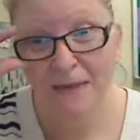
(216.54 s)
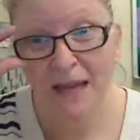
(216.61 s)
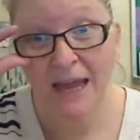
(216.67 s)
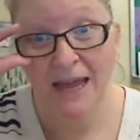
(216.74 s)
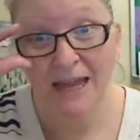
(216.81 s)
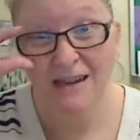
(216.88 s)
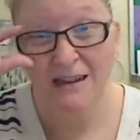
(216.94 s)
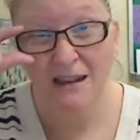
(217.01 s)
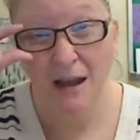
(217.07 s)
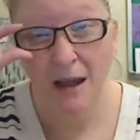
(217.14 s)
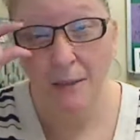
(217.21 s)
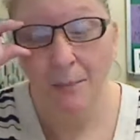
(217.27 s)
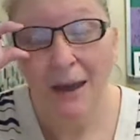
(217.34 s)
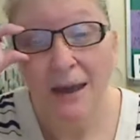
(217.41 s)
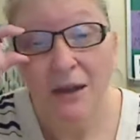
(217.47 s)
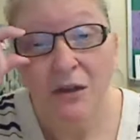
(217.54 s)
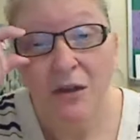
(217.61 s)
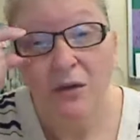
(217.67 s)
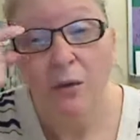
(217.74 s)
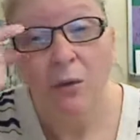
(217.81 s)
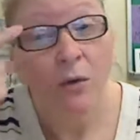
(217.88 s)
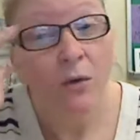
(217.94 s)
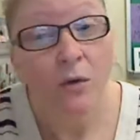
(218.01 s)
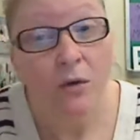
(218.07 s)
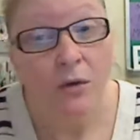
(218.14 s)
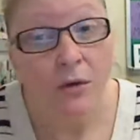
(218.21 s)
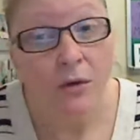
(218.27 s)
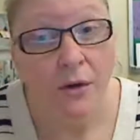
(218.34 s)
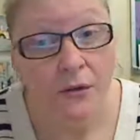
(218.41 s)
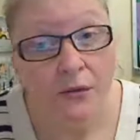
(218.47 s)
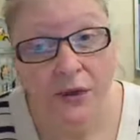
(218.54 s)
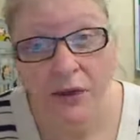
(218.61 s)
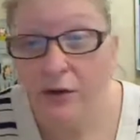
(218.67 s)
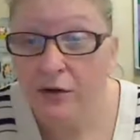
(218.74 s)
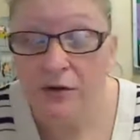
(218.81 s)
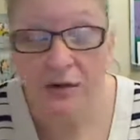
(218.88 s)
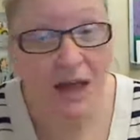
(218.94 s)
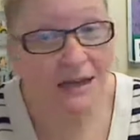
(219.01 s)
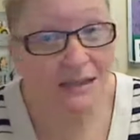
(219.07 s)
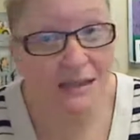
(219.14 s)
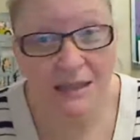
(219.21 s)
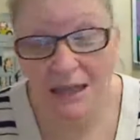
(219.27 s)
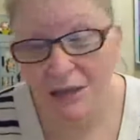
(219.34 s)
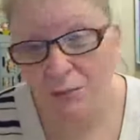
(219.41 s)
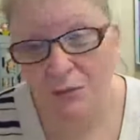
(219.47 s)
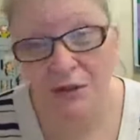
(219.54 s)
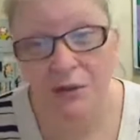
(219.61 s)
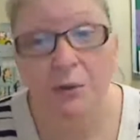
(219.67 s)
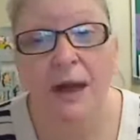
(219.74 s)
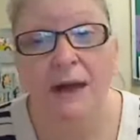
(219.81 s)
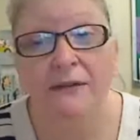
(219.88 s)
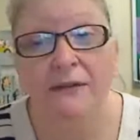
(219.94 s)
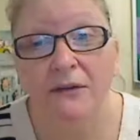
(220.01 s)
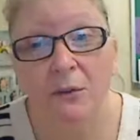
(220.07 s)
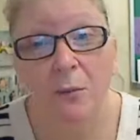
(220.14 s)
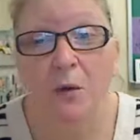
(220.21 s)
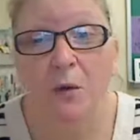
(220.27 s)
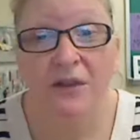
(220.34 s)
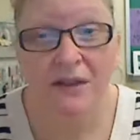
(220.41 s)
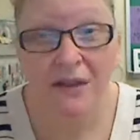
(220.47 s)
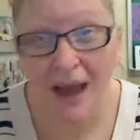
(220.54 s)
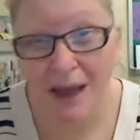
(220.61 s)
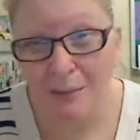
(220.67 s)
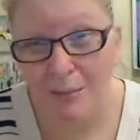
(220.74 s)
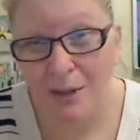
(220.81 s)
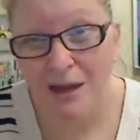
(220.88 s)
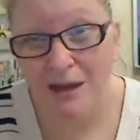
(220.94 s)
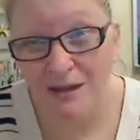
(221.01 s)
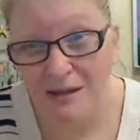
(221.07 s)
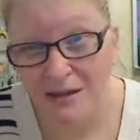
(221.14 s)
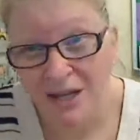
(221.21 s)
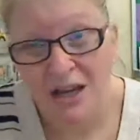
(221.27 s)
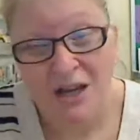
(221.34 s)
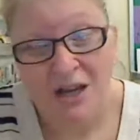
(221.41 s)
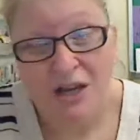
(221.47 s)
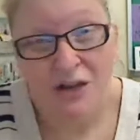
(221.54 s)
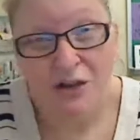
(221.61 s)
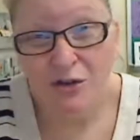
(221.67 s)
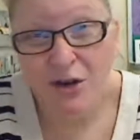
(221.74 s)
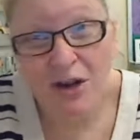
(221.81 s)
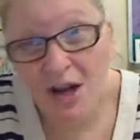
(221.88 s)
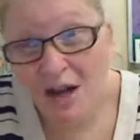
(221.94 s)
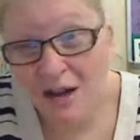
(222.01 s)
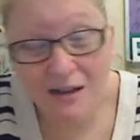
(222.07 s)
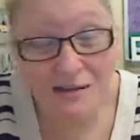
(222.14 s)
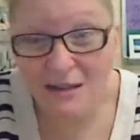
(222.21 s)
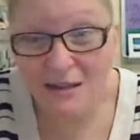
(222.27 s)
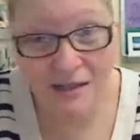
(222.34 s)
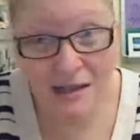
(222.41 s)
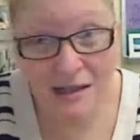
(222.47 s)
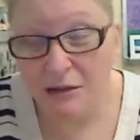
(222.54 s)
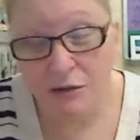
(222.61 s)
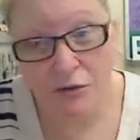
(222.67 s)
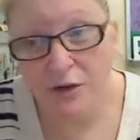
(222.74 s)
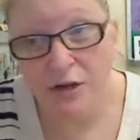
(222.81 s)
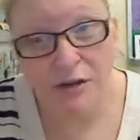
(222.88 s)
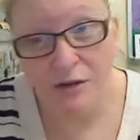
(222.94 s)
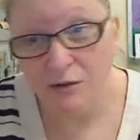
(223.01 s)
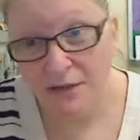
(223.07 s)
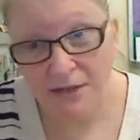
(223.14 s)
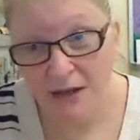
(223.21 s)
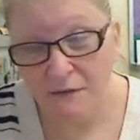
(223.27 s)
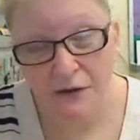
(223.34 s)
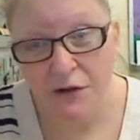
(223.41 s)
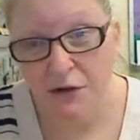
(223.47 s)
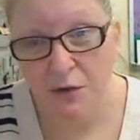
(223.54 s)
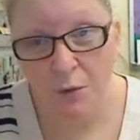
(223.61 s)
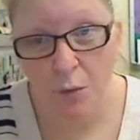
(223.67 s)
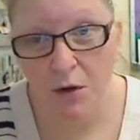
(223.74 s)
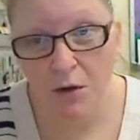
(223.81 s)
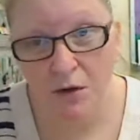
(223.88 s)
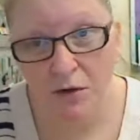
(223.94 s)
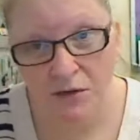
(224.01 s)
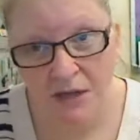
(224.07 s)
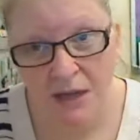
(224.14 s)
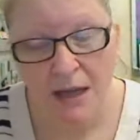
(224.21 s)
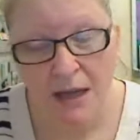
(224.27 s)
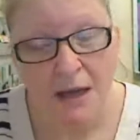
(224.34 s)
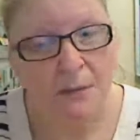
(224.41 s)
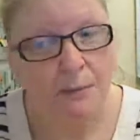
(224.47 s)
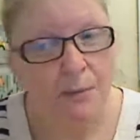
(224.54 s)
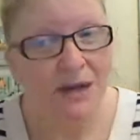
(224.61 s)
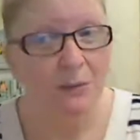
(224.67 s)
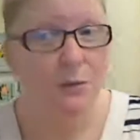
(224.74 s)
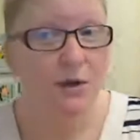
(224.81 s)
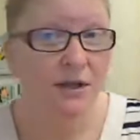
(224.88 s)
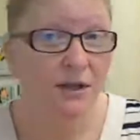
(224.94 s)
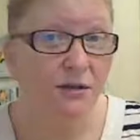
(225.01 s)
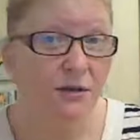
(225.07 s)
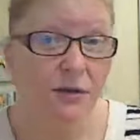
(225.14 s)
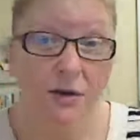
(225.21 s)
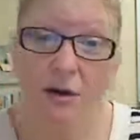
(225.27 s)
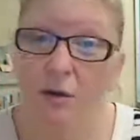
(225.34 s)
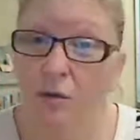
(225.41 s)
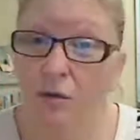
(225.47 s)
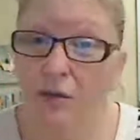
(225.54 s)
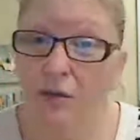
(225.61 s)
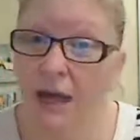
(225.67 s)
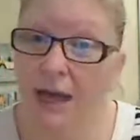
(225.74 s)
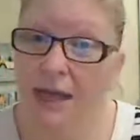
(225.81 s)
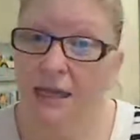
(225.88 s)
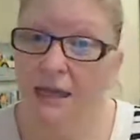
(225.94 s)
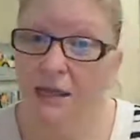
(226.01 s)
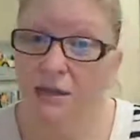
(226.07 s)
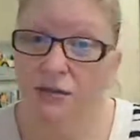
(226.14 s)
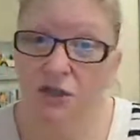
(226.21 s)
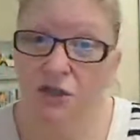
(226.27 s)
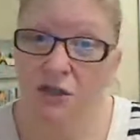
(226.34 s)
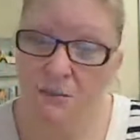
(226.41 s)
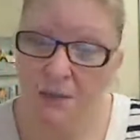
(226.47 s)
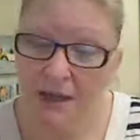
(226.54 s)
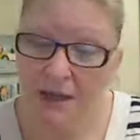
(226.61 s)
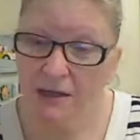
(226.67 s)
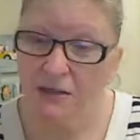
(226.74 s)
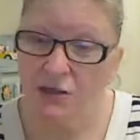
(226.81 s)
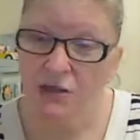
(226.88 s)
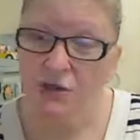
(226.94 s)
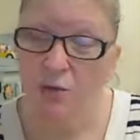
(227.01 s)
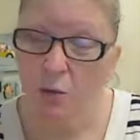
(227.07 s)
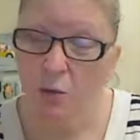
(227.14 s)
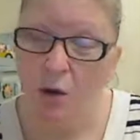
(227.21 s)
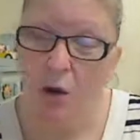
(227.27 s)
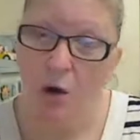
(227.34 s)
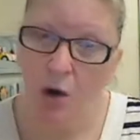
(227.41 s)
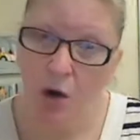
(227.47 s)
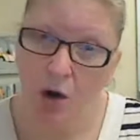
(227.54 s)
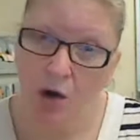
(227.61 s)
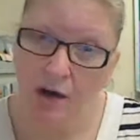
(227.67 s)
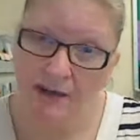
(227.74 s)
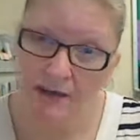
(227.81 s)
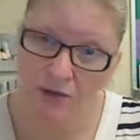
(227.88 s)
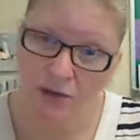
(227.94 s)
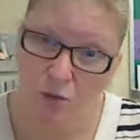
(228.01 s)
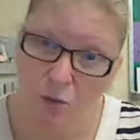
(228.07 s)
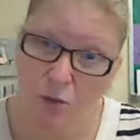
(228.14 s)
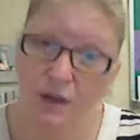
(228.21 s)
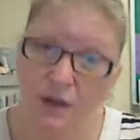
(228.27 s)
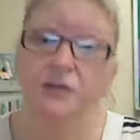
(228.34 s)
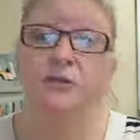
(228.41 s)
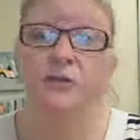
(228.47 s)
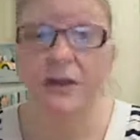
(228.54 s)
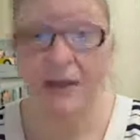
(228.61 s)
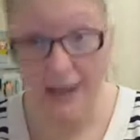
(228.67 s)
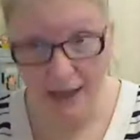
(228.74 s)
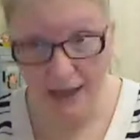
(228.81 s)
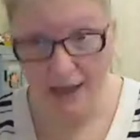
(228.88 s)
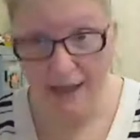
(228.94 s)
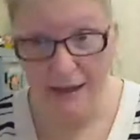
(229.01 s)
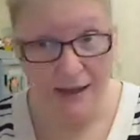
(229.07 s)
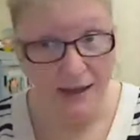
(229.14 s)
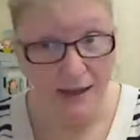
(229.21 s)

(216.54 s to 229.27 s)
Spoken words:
And I bet you there are lots of days where you have even more than that, because you're constantly learning new stuff in your world. But I want you to know that just because you are in school and you're a kid,